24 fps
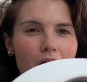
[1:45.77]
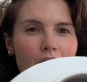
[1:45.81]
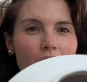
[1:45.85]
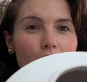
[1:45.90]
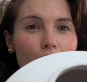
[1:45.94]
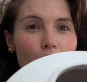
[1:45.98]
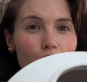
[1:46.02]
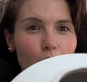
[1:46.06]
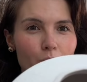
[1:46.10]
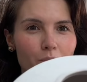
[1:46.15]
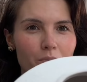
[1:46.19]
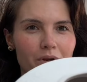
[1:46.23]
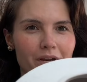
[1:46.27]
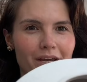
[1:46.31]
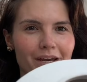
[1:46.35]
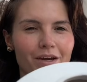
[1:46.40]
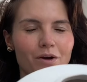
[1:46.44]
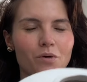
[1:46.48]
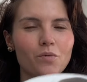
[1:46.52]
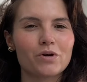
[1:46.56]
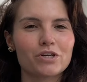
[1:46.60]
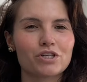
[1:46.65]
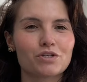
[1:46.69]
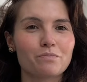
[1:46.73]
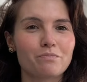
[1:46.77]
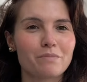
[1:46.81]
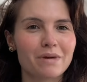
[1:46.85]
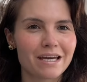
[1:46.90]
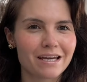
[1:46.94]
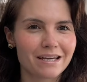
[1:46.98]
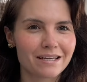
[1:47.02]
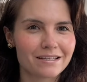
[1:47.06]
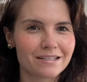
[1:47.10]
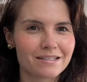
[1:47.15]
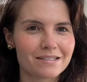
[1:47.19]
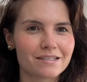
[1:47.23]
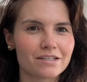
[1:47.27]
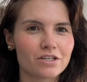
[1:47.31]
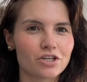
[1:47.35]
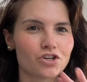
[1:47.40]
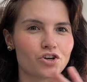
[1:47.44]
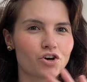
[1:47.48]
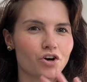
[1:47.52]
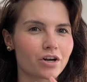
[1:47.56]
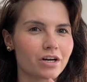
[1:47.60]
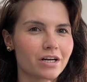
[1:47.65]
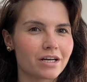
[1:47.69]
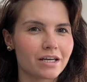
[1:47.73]
opening, which means you're
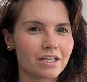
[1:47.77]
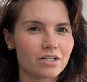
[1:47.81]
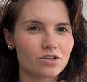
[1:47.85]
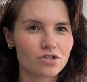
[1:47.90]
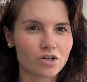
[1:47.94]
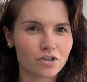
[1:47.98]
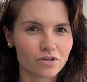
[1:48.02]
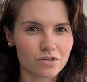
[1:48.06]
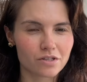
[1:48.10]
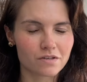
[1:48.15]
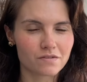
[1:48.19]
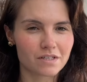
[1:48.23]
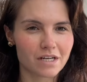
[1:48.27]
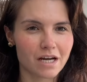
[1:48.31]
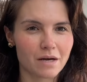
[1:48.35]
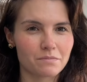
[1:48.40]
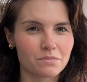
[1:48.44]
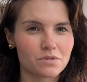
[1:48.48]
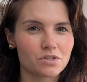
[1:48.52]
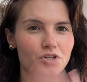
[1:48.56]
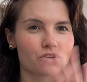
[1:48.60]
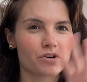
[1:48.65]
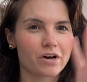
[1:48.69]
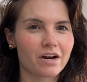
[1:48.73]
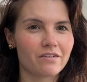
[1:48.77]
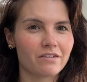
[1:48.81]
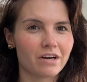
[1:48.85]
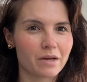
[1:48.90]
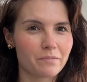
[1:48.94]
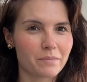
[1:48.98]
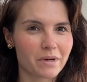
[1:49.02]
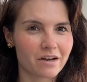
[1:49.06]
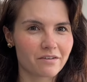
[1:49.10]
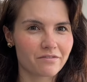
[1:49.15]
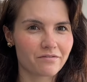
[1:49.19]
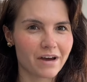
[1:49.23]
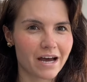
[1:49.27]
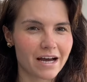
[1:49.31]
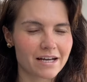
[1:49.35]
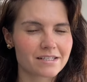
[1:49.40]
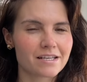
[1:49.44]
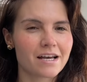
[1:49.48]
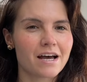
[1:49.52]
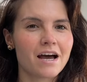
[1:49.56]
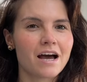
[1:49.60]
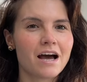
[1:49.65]
not going to need tons of stems to create a really big effect.